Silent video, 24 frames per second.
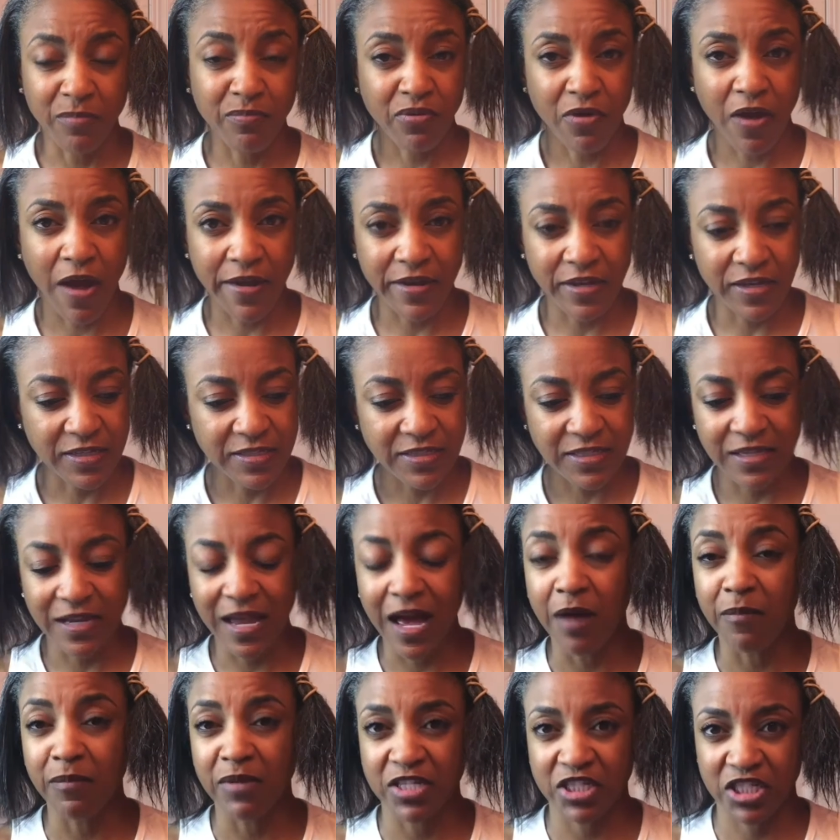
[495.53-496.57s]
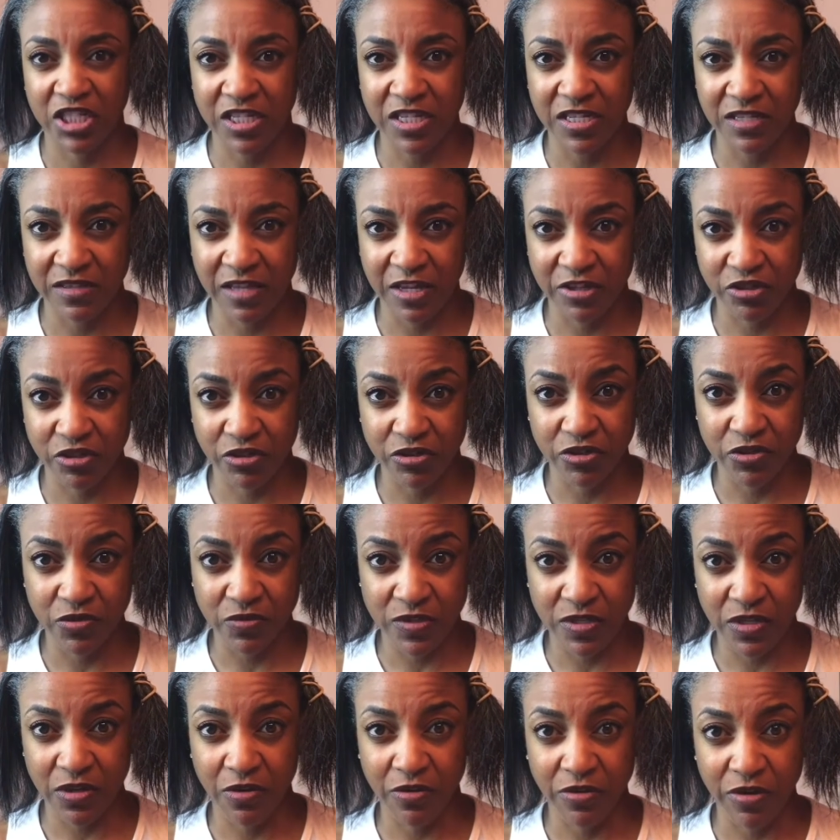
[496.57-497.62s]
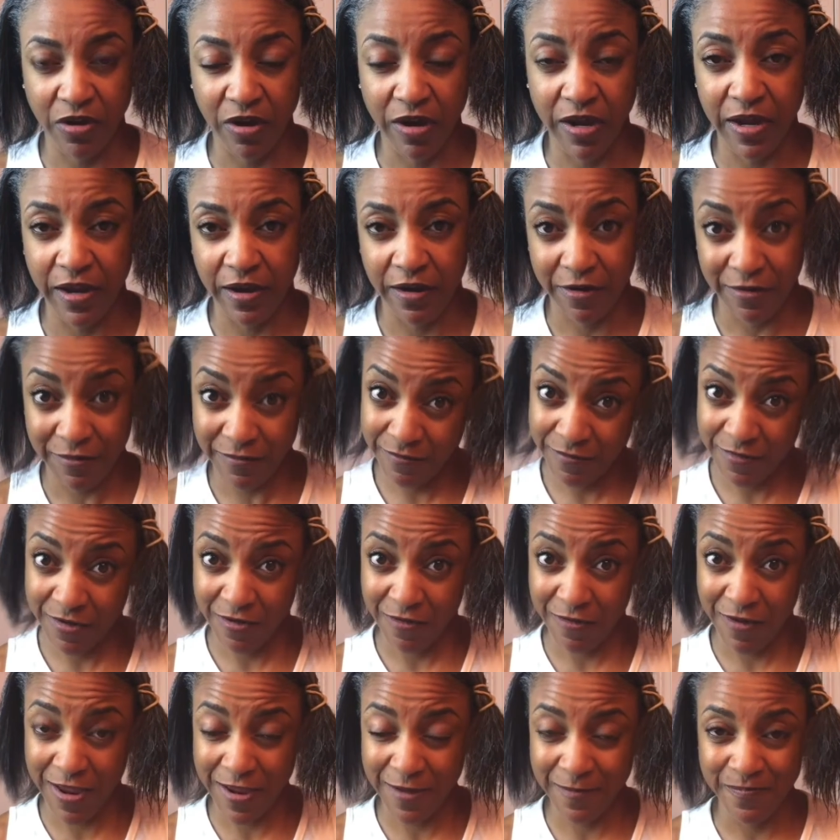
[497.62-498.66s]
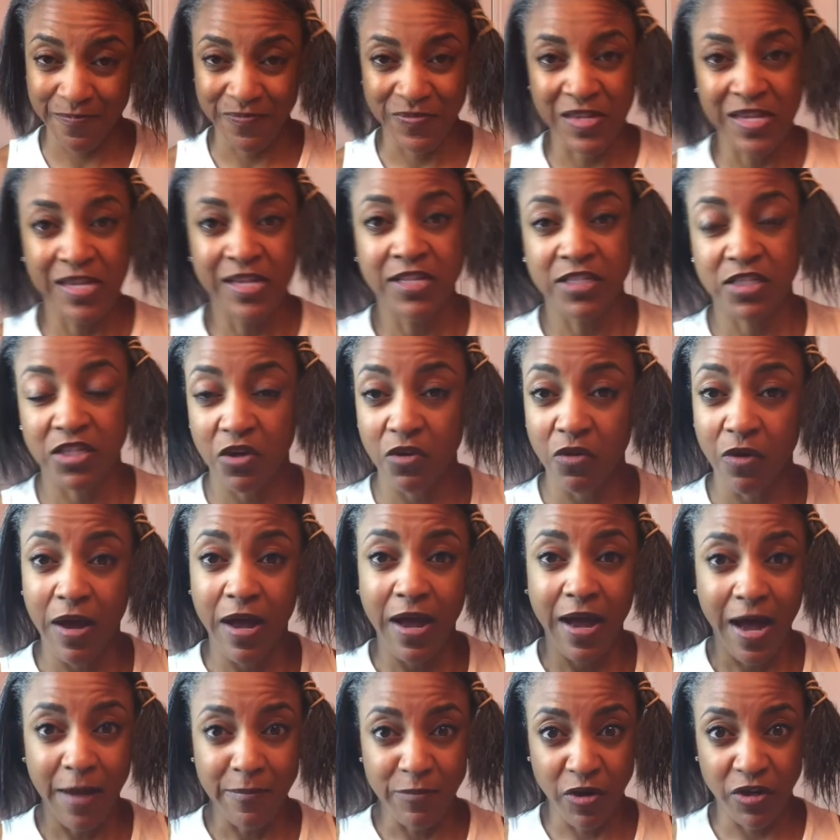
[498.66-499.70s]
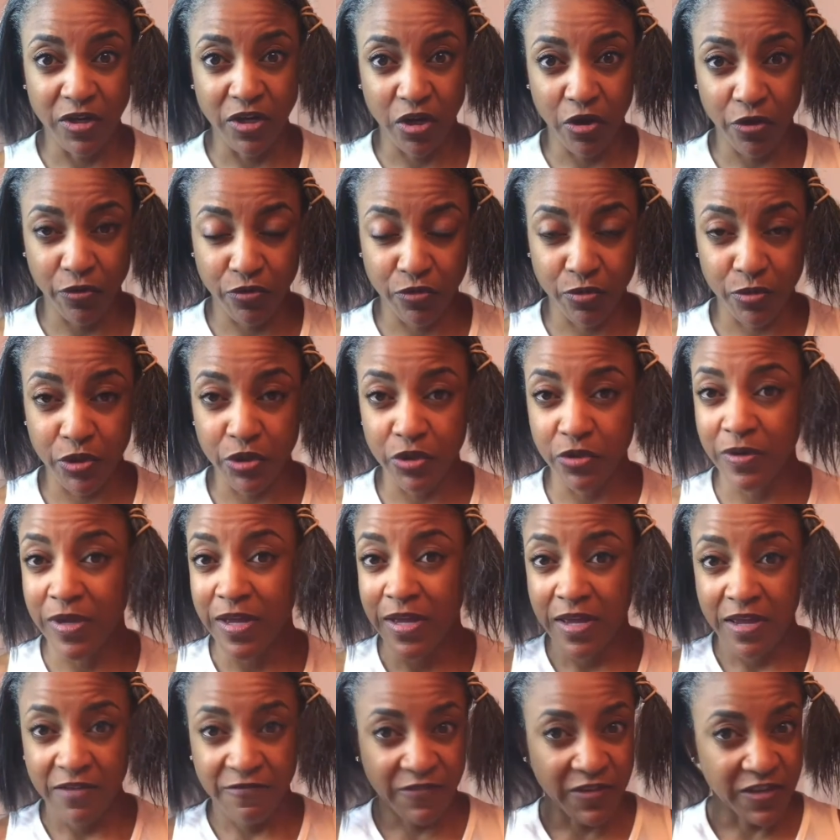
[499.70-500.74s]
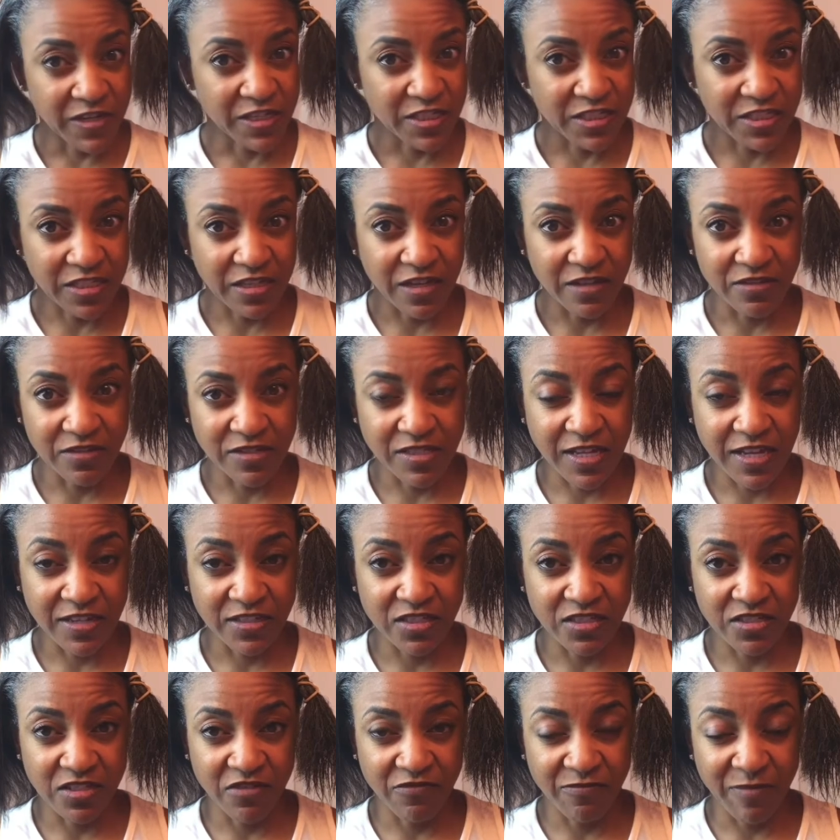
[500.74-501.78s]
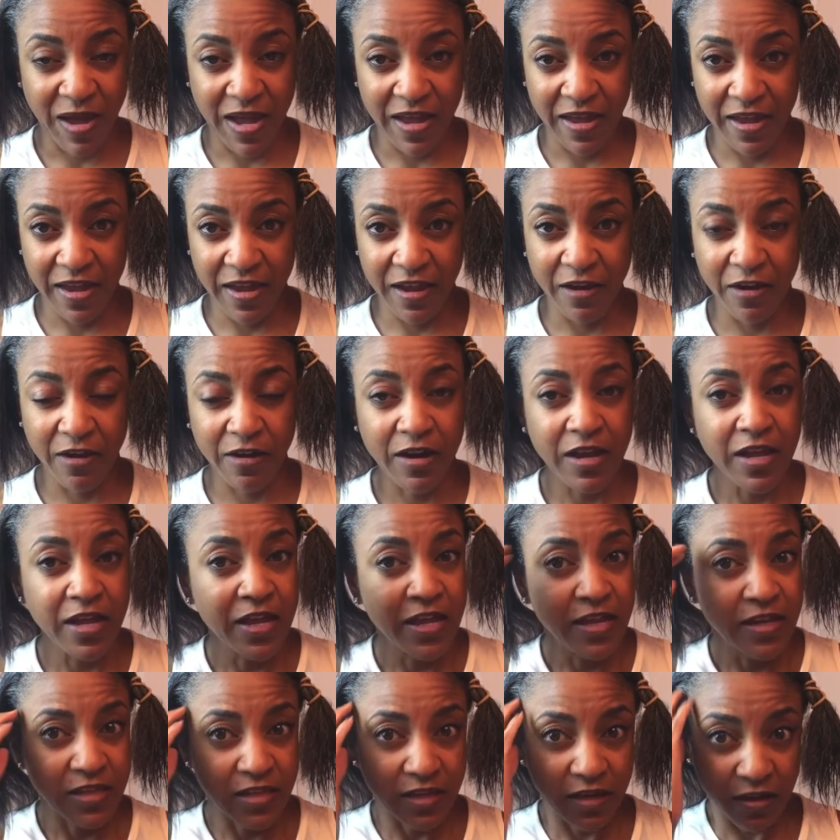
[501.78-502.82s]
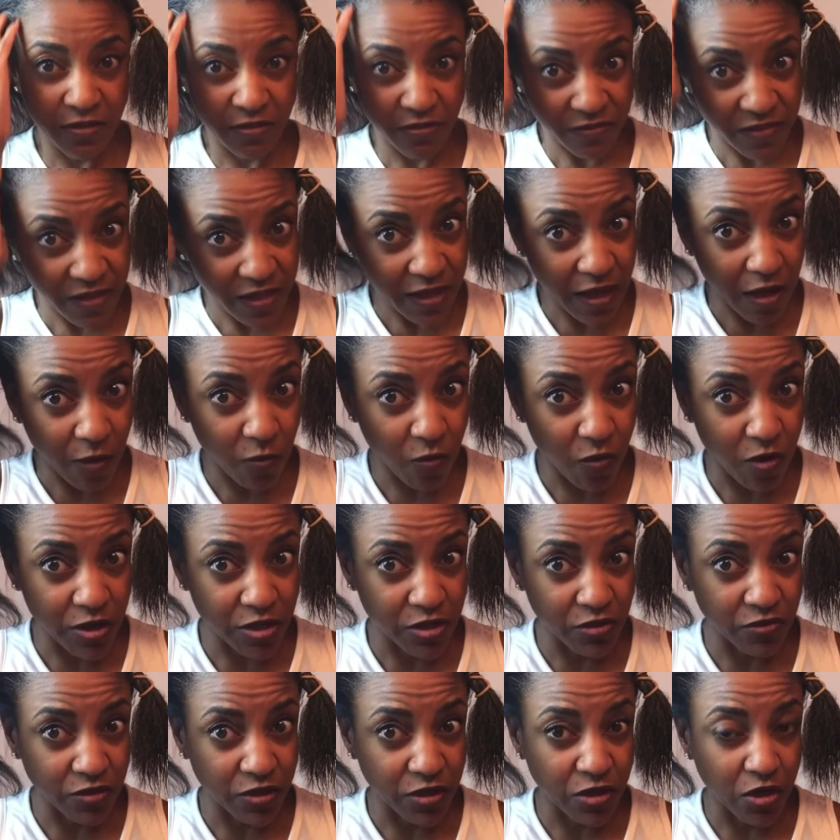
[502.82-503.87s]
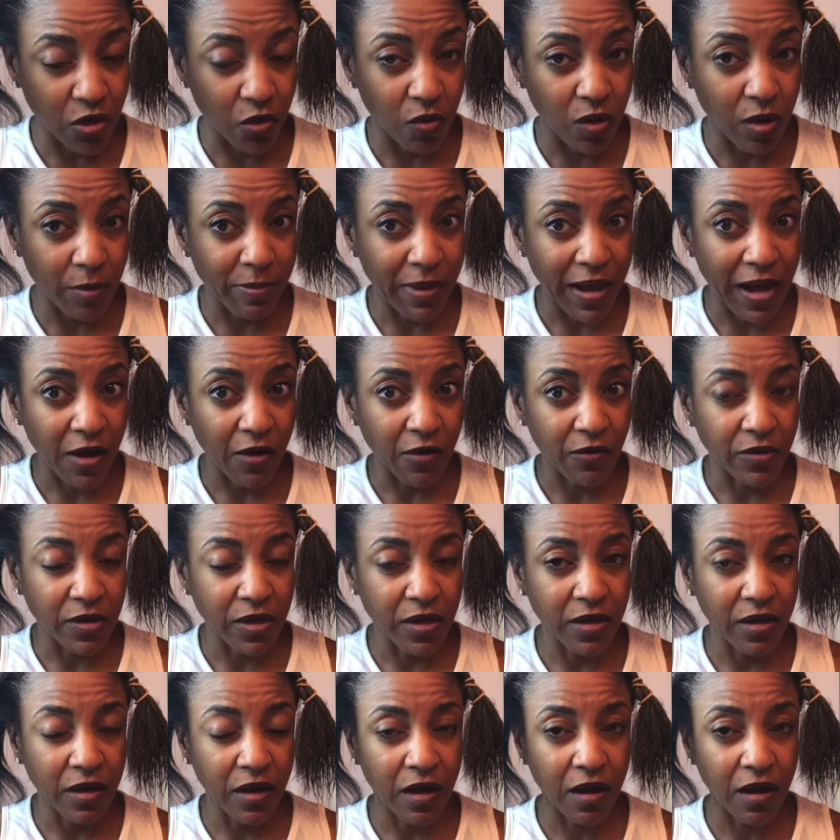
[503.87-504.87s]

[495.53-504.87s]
products and how much heat that you're using on your hair. All right. So I'm going to go through, finish the other sections of my hair. The other thing I want you to know about